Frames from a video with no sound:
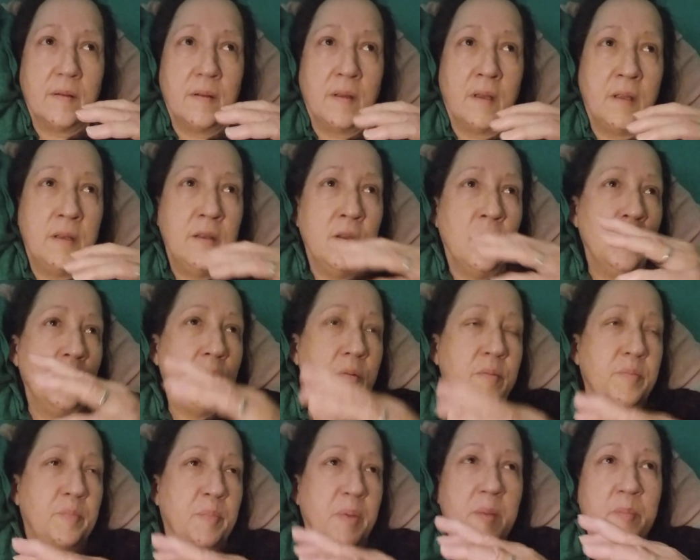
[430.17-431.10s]
I
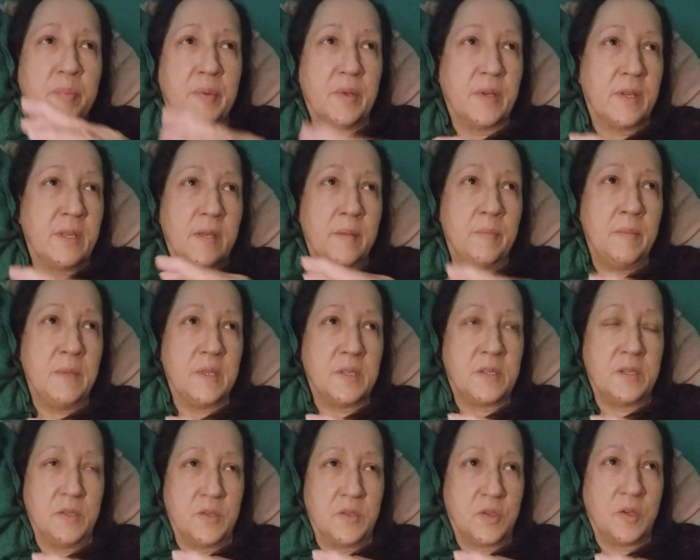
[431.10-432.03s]
know people are going to
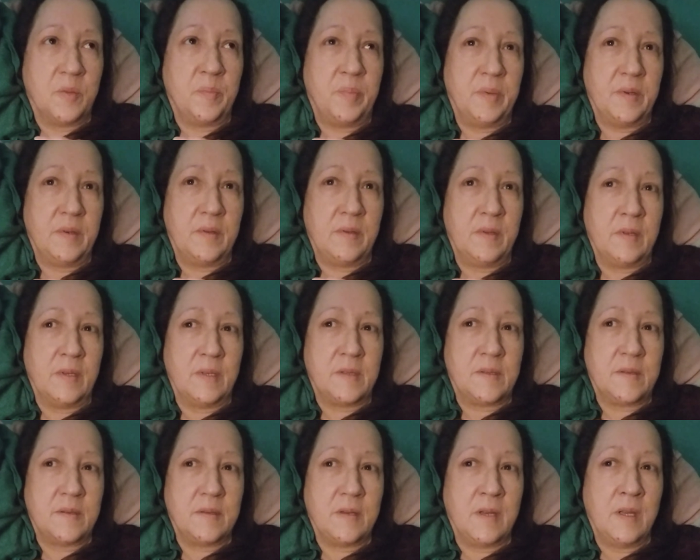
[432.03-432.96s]
misinterpret
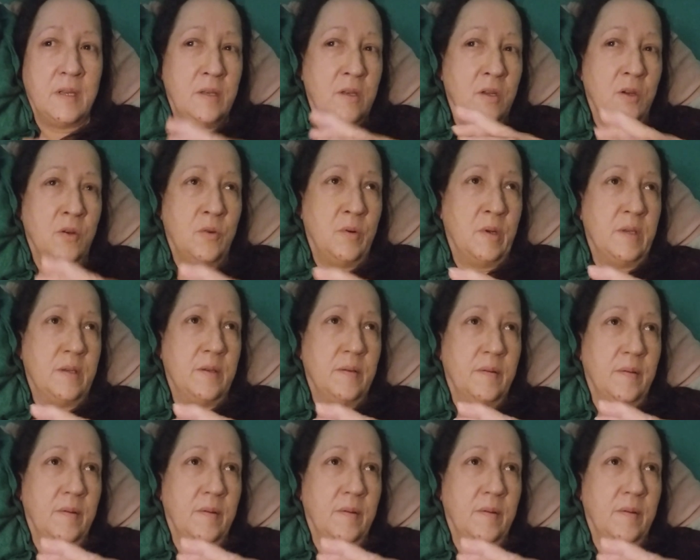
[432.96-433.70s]
this. I know it.